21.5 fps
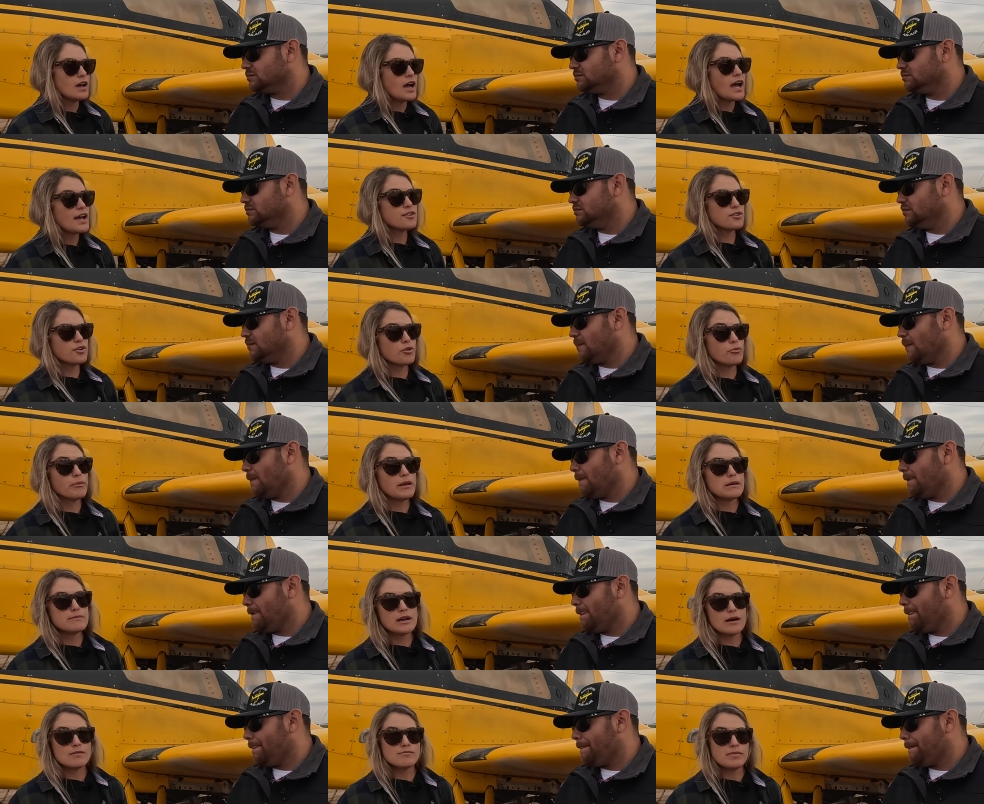Speaker 1: I don't know,
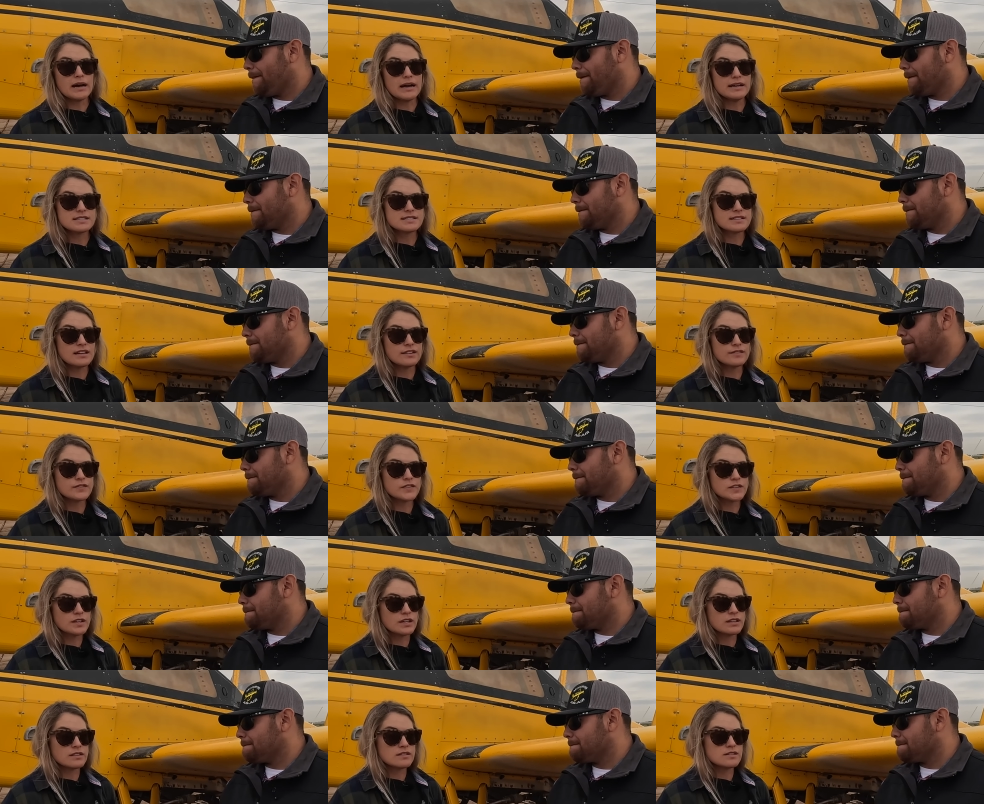maybe I'm biased. I
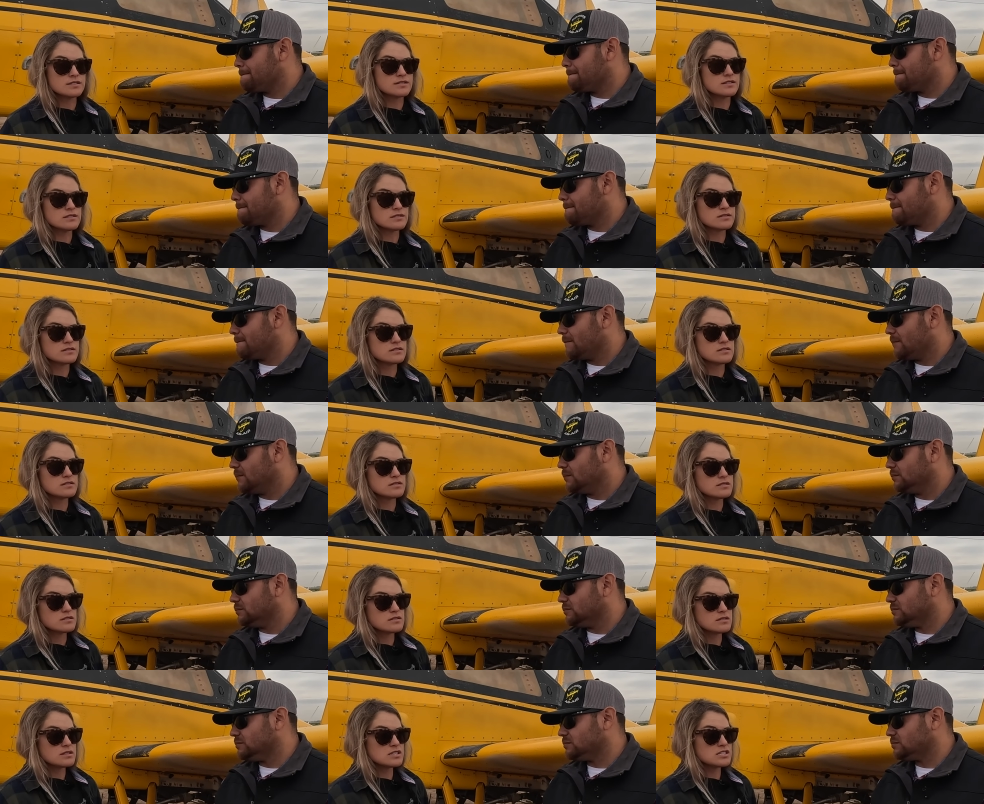feel like this is
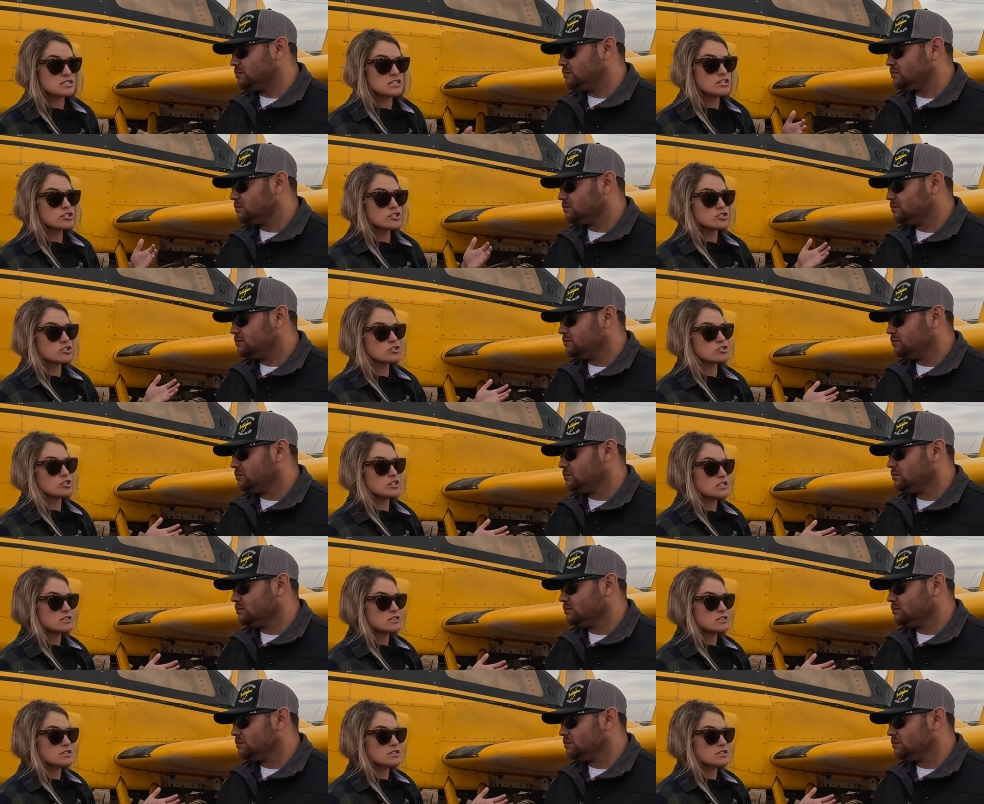this industry